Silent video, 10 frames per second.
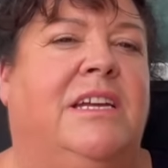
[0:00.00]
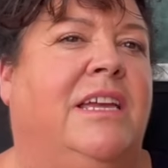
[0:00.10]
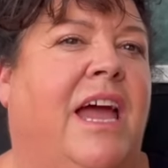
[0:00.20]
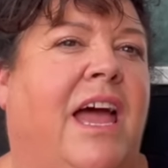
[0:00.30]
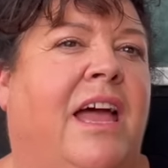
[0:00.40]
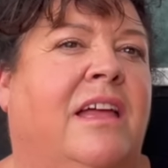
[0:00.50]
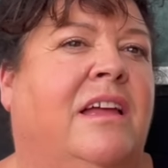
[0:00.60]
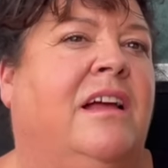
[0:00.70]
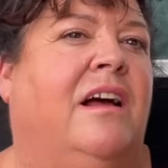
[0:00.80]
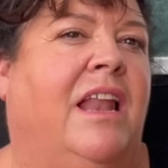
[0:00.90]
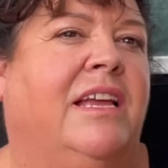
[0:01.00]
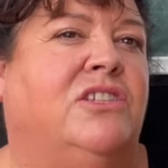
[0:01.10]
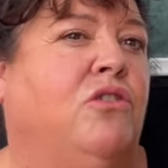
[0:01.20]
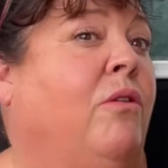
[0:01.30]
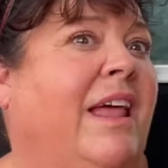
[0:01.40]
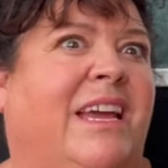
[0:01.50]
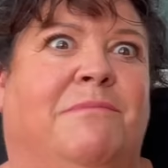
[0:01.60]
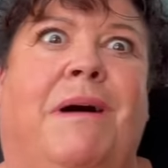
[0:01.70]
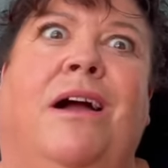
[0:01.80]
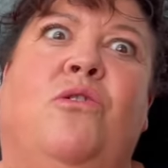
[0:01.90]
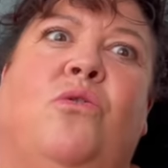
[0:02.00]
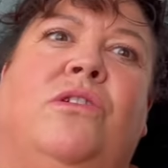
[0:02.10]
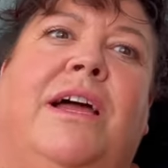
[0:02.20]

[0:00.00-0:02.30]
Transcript: Yeah. I like a mango. Ooh,